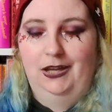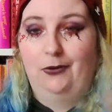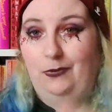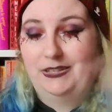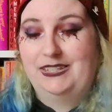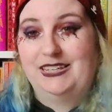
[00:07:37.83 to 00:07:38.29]

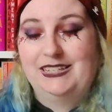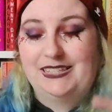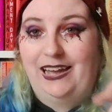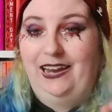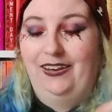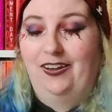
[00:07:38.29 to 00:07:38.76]
which
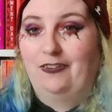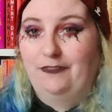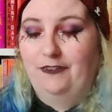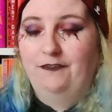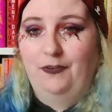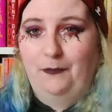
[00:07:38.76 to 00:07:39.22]
is a lot
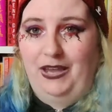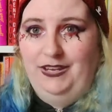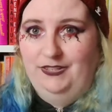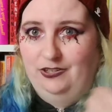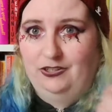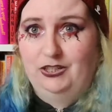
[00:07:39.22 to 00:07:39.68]
of
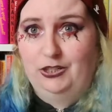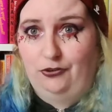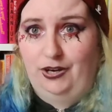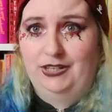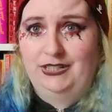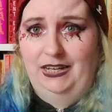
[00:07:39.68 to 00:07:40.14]
information to
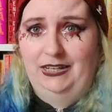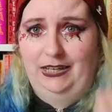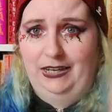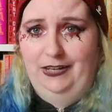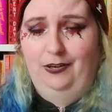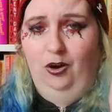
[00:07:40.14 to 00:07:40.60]
try and
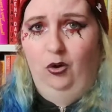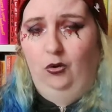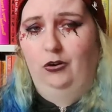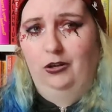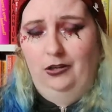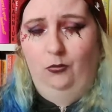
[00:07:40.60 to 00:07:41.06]
take in
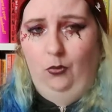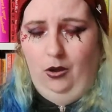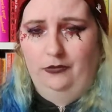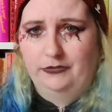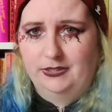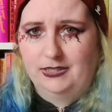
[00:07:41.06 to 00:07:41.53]
all at
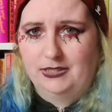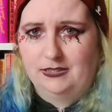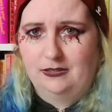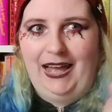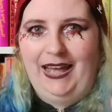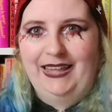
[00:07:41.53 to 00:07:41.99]
once.
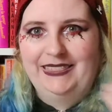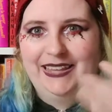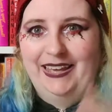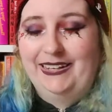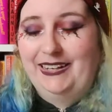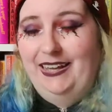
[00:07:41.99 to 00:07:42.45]
And
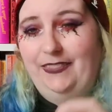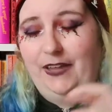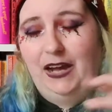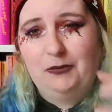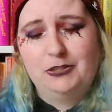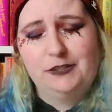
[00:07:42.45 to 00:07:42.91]
then
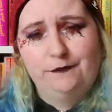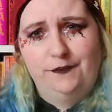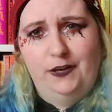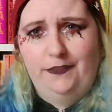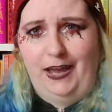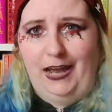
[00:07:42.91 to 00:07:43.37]
that was
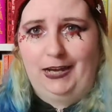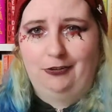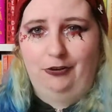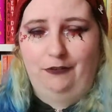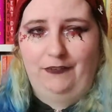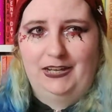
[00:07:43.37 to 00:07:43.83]
further
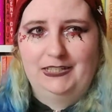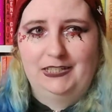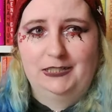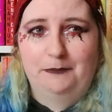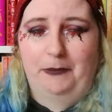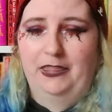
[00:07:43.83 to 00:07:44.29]

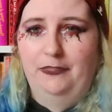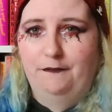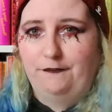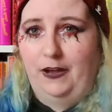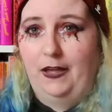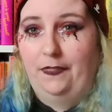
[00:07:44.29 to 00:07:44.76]
aggravated by the
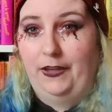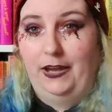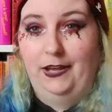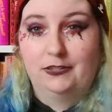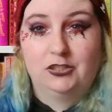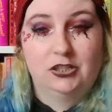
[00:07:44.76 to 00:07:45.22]
fact
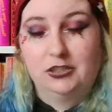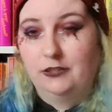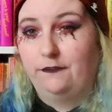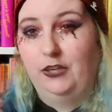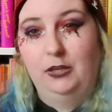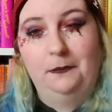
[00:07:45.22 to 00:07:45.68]
that
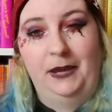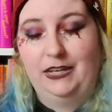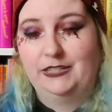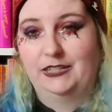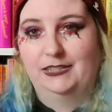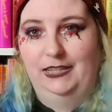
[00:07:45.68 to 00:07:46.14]
just a few
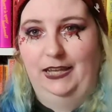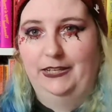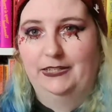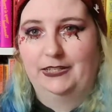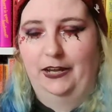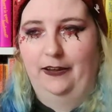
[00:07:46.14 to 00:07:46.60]
pages
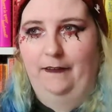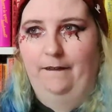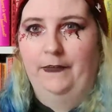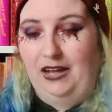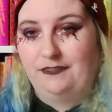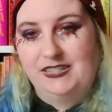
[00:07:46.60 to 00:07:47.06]
later,
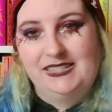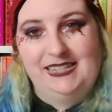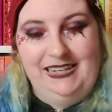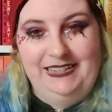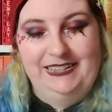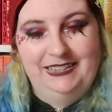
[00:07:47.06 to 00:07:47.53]
you have a
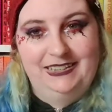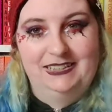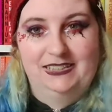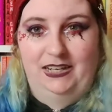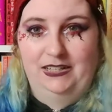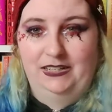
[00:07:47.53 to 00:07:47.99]
scene in a
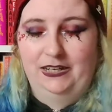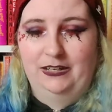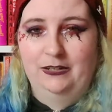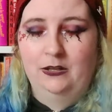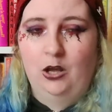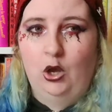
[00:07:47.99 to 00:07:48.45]

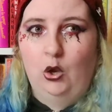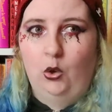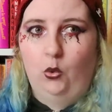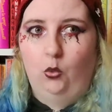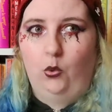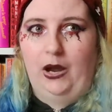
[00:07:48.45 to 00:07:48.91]
diner
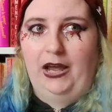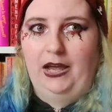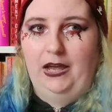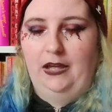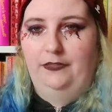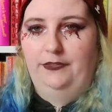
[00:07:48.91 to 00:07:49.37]

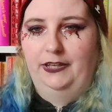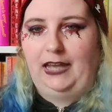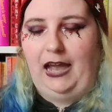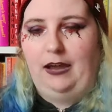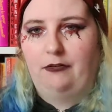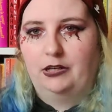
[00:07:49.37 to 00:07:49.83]
where the
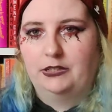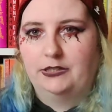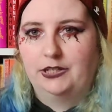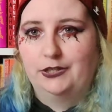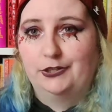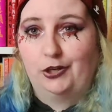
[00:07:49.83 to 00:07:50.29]

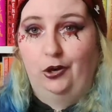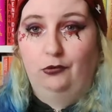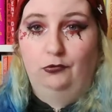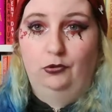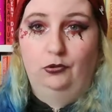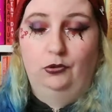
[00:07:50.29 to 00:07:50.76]
characters
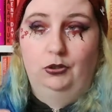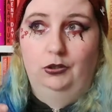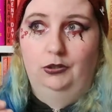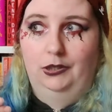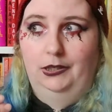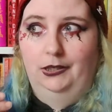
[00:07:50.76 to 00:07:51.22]
are
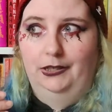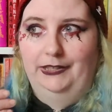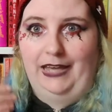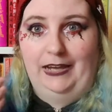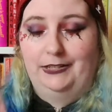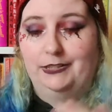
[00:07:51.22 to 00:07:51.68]
all
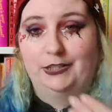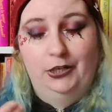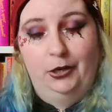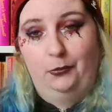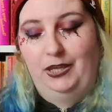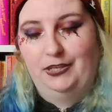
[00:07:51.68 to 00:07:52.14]
getting to
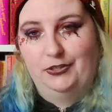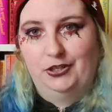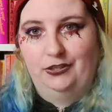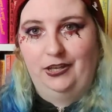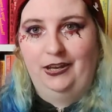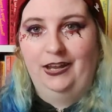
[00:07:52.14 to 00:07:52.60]
know each
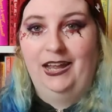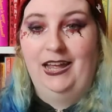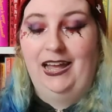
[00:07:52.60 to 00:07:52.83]
other